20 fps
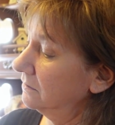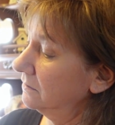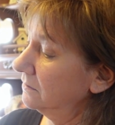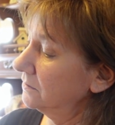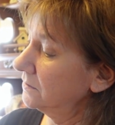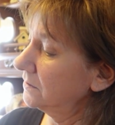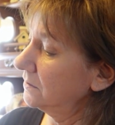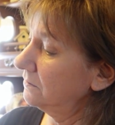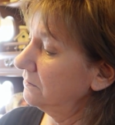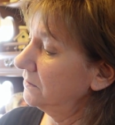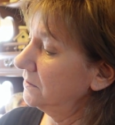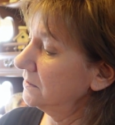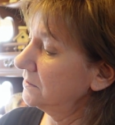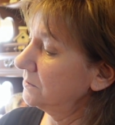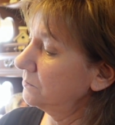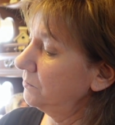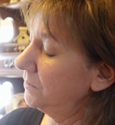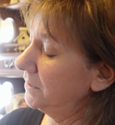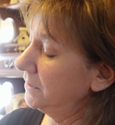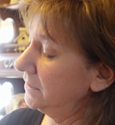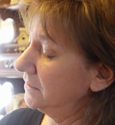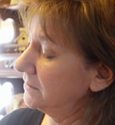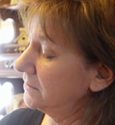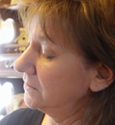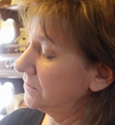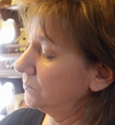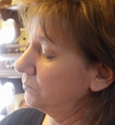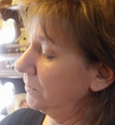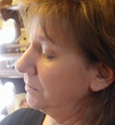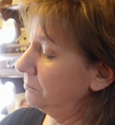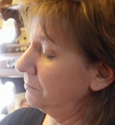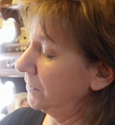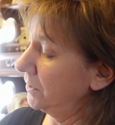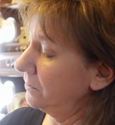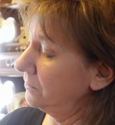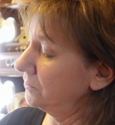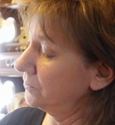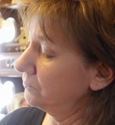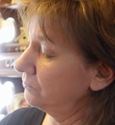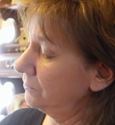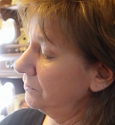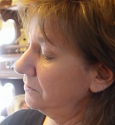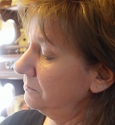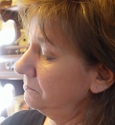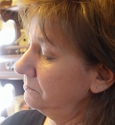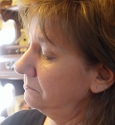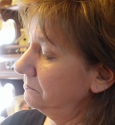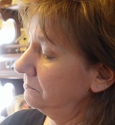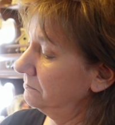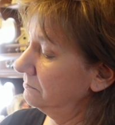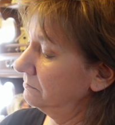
So this one is a sweet marjoram.